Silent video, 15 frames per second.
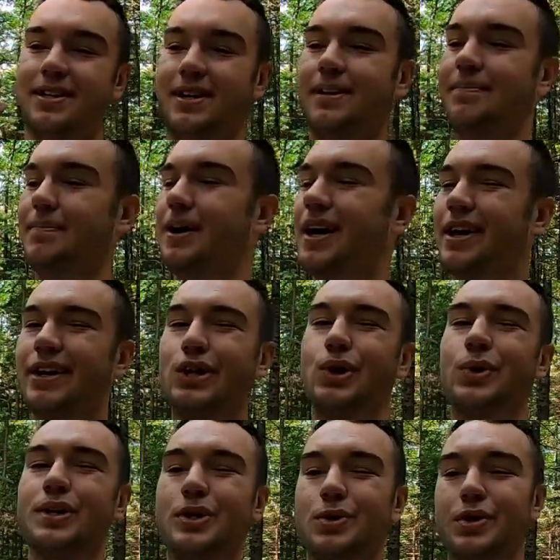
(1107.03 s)
I'm not gonna
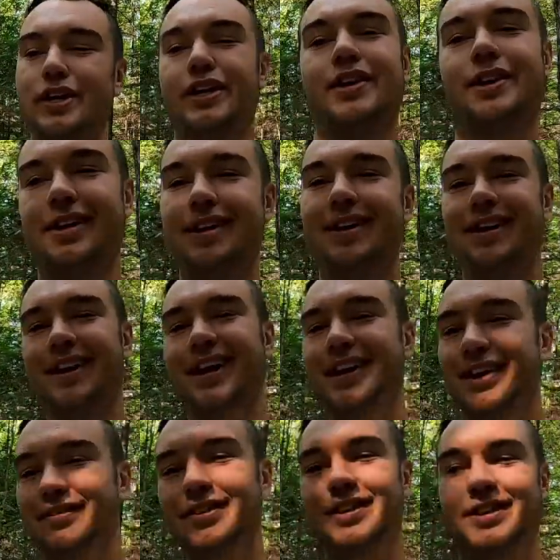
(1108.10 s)
quit doing it. I
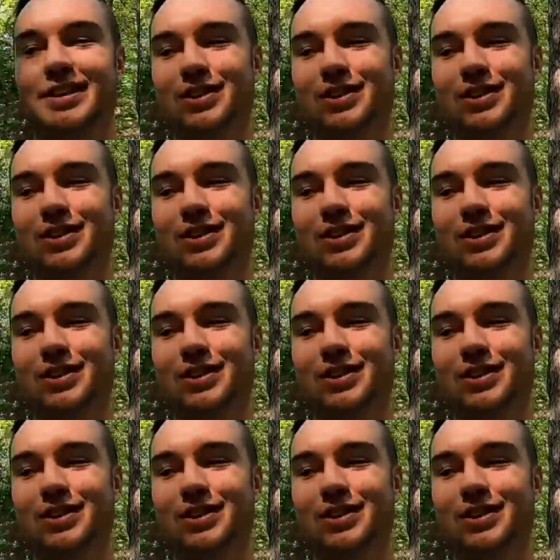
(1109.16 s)
love it.